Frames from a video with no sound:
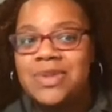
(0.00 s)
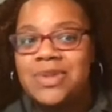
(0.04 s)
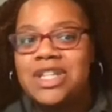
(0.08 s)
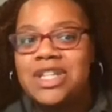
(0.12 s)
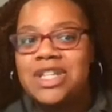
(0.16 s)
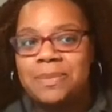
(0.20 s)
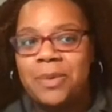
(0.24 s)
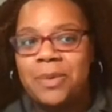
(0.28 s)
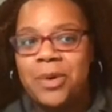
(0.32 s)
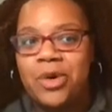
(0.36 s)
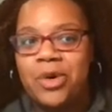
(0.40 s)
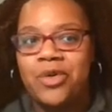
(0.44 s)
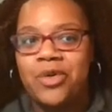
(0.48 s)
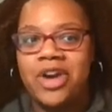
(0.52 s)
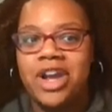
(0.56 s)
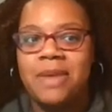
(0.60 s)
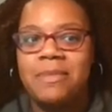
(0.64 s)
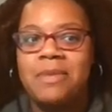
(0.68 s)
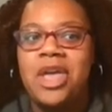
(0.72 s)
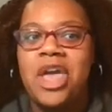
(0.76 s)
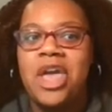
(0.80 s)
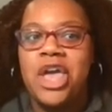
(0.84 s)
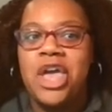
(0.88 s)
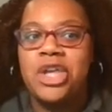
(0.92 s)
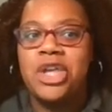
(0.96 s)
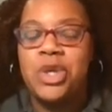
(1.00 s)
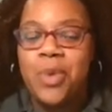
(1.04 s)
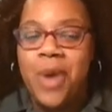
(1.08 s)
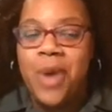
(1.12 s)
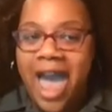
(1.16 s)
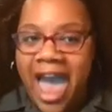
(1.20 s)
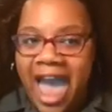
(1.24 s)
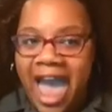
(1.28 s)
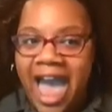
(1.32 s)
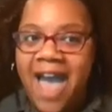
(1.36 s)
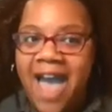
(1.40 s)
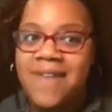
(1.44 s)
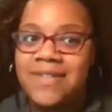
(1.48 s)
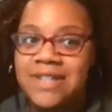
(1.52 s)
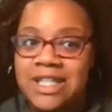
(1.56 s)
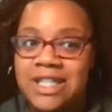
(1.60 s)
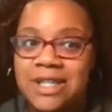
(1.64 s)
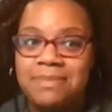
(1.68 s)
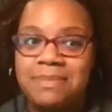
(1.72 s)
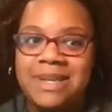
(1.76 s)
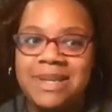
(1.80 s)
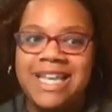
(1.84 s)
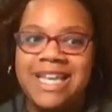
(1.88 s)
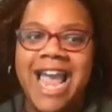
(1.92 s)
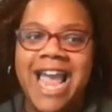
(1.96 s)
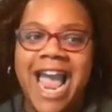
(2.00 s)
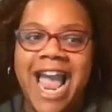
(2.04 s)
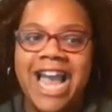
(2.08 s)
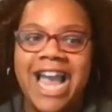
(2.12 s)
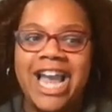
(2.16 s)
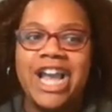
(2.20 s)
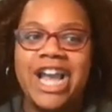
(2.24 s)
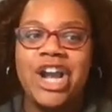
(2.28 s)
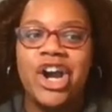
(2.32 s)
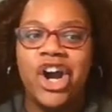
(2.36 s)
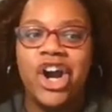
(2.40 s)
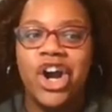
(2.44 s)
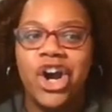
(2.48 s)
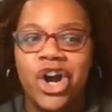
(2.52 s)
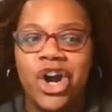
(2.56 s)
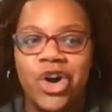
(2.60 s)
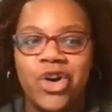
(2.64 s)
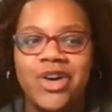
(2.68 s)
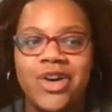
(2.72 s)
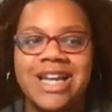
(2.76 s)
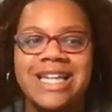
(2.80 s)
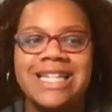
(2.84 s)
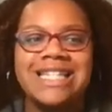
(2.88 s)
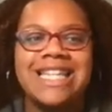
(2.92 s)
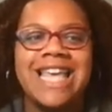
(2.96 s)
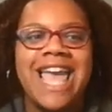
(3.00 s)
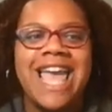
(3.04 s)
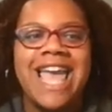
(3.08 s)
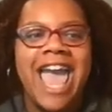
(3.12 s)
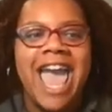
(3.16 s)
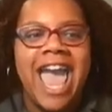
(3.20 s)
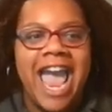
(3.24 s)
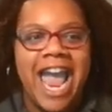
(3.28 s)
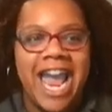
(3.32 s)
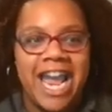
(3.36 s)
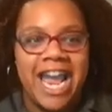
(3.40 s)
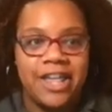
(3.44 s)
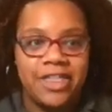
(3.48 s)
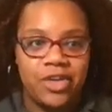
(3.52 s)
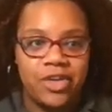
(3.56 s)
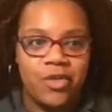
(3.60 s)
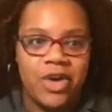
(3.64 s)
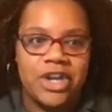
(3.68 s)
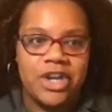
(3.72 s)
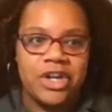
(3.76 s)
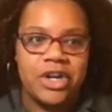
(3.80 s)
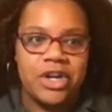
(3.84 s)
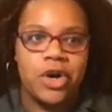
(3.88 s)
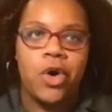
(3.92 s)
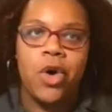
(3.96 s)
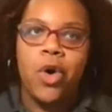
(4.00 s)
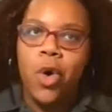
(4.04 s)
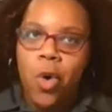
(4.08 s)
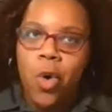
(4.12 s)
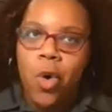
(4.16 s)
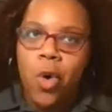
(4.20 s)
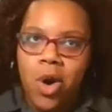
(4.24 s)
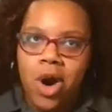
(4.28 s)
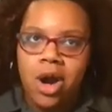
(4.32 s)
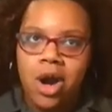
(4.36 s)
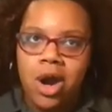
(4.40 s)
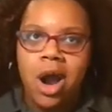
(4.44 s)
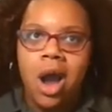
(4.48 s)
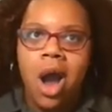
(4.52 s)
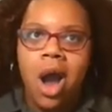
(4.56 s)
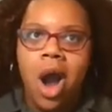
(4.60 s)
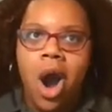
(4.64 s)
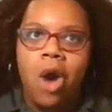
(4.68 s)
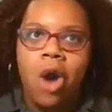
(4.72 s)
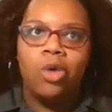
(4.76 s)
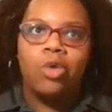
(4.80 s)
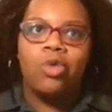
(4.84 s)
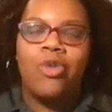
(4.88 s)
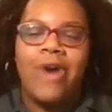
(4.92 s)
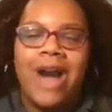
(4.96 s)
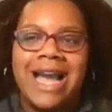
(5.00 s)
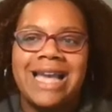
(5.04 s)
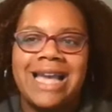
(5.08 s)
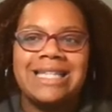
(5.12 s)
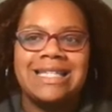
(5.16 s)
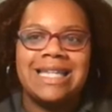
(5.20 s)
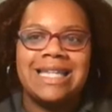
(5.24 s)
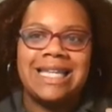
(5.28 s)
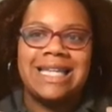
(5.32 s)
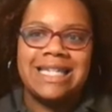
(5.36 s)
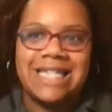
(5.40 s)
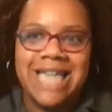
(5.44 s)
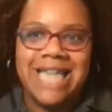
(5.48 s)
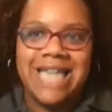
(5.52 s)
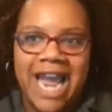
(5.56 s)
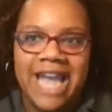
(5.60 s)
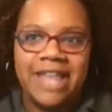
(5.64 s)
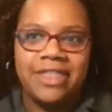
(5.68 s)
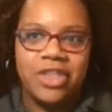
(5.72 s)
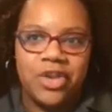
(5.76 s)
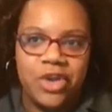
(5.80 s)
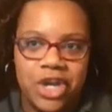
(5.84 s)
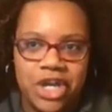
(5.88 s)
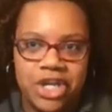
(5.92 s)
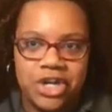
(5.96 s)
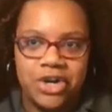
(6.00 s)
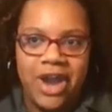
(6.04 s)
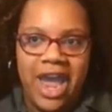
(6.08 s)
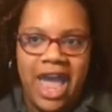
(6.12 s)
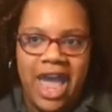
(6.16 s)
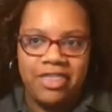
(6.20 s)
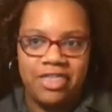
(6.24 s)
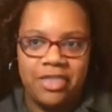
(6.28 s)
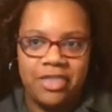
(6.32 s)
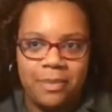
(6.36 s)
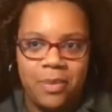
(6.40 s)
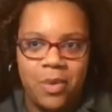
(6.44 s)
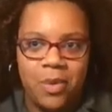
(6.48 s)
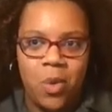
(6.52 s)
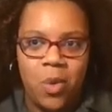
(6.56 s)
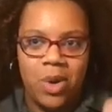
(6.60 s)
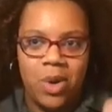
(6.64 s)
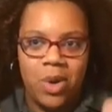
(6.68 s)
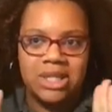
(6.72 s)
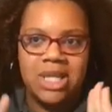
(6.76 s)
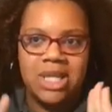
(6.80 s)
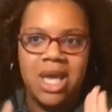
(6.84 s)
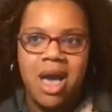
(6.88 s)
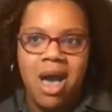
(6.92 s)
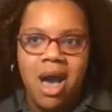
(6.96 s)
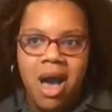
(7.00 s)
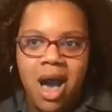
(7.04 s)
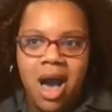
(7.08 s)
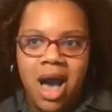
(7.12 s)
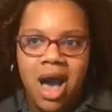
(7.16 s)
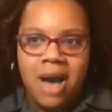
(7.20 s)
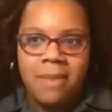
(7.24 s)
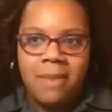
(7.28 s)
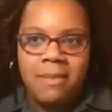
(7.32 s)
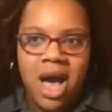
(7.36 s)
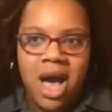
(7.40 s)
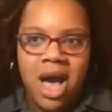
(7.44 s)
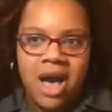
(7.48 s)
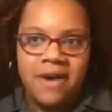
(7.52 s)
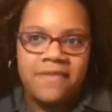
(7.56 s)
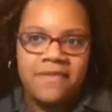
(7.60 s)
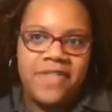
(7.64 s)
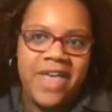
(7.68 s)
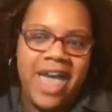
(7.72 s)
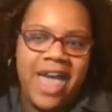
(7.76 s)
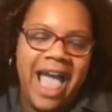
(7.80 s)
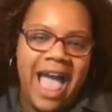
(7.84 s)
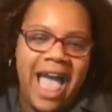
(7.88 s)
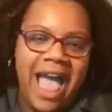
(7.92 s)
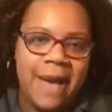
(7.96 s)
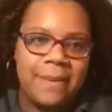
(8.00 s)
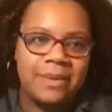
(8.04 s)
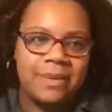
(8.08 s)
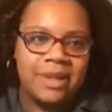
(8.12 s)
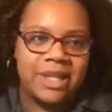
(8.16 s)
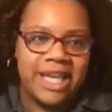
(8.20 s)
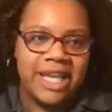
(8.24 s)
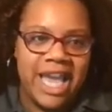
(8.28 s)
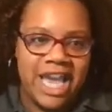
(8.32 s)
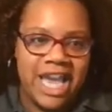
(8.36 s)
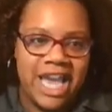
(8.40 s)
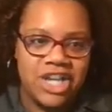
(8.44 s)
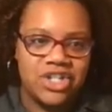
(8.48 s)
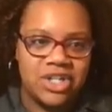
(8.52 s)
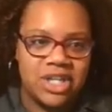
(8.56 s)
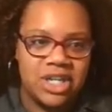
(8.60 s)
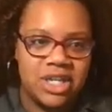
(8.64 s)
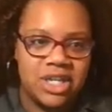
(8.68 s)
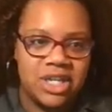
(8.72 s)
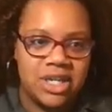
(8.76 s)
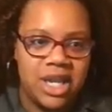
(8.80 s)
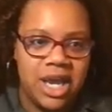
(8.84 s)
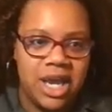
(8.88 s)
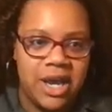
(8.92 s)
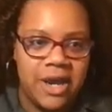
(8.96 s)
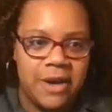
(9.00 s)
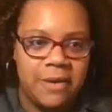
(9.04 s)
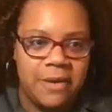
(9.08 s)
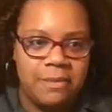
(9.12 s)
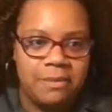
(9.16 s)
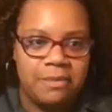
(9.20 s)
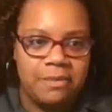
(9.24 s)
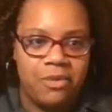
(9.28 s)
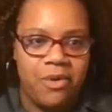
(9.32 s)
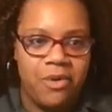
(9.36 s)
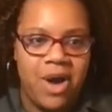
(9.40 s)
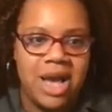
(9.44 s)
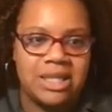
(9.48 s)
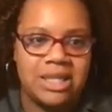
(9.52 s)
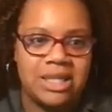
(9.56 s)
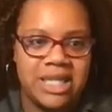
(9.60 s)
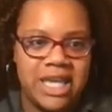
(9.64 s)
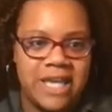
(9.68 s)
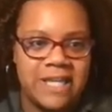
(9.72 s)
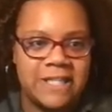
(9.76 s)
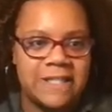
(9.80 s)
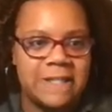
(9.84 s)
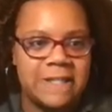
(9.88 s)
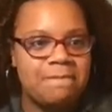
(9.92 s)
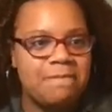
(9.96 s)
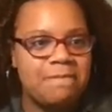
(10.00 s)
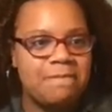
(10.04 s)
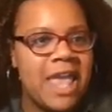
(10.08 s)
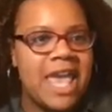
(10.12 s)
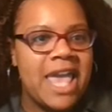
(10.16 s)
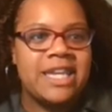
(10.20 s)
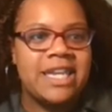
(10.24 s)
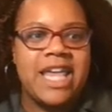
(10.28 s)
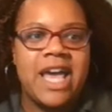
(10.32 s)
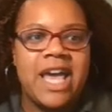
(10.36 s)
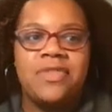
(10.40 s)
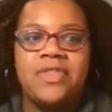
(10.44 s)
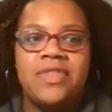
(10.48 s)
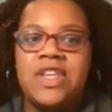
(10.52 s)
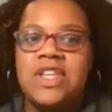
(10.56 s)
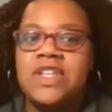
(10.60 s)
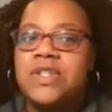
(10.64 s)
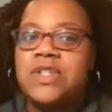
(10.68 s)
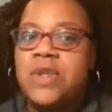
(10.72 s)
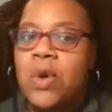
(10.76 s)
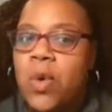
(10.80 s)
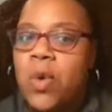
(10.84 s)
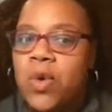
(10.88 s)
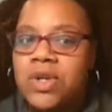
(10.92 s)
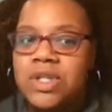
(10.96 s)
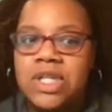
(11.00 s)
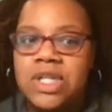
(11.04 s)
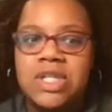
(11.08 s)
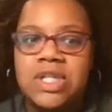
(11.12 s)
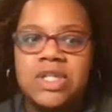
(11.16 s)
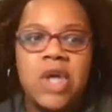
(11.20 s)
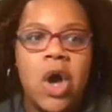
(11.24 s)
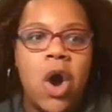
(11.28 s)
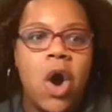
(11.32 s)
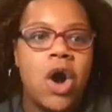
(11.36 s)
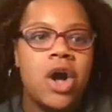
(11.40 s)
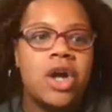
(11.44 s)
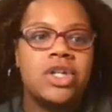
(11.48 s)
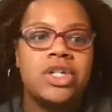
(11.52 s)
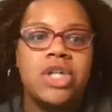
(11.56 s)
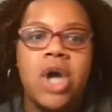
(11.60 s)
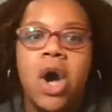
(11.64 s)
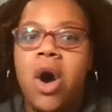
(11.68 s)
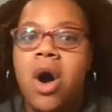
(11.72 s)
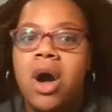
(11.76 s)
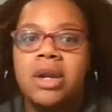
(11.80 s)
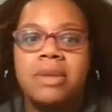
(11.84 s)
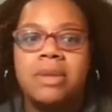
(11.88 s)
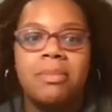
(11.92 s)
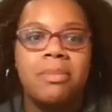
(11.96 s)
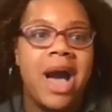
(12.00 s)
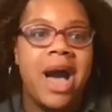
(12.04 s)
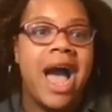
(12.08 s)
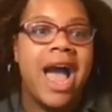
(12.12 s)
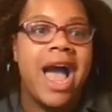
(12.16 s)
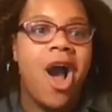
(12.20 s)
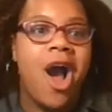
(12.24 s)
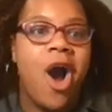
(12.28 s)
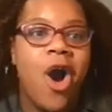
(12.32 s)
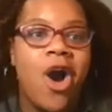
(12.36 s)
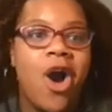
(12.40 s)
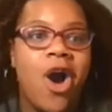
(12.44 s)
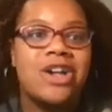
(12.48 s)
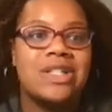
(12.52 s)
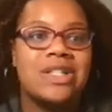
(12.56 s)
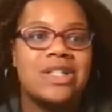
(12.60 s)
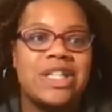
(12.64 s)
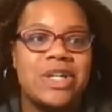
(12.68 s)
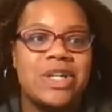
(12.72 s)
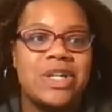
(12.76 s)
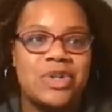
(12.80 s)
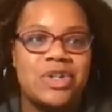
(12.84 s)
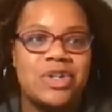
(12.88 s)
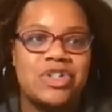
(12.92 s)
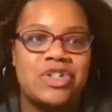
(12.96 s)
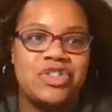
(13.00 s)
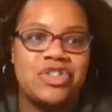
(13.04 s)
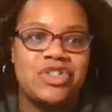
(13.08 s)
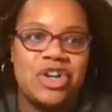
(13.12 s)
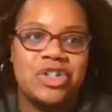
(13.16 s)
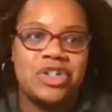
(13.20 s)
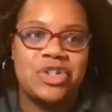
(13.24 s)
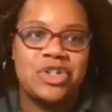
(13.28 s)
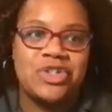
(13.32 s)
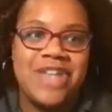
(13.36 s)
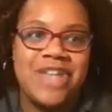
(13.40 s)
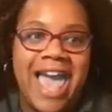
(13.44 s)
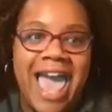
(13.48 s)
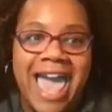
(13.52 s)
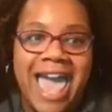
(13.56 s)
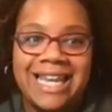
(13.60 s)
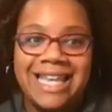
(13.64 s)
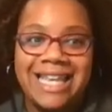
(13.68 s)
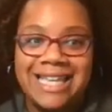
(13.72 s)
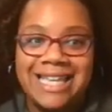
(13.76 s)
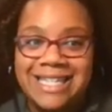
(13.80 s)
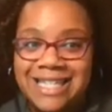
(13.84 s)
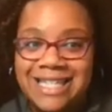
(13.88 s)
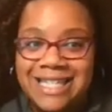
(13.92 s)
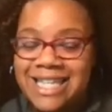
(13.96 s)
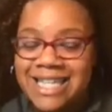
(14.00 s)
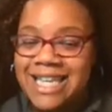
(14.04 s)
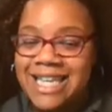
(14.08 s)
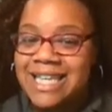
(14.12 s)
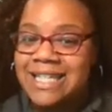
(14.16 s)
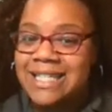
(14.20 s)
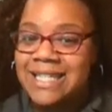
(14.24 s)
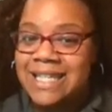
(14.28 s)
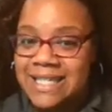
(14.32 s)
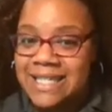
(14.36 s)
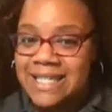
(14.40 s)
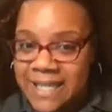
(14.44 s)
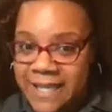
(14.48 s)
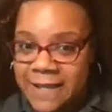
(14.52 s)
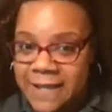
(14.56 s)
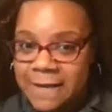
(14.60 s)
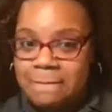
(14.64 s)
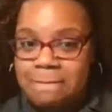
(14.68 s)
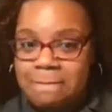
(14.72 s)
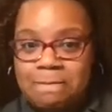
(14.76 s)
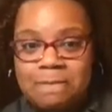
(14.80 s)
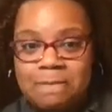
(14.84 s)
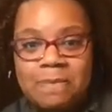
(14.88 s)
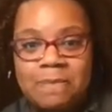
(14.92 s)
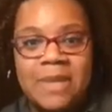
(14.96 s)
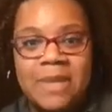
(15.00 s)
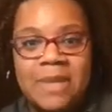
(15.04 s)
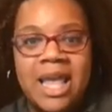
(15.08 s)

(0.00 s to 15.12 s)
to this program, you have to be a current 8th grader or a rising 9th grader at the point of that application process. Now, these courses are taught by our skilled instructors at NCSSM,